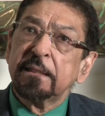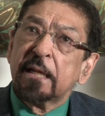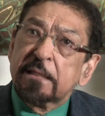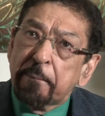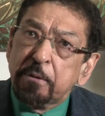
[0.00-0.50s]

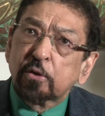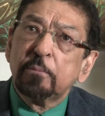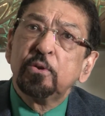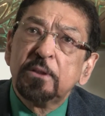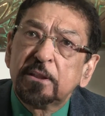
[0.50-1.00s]
The Tamil
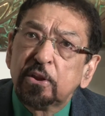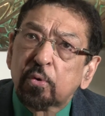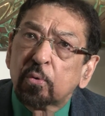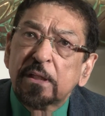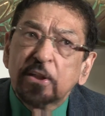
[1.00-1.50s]
community
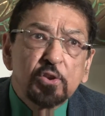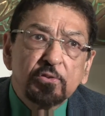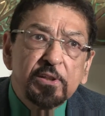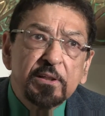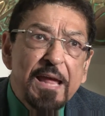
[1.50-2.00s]
taught their
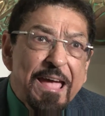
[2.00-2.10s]
children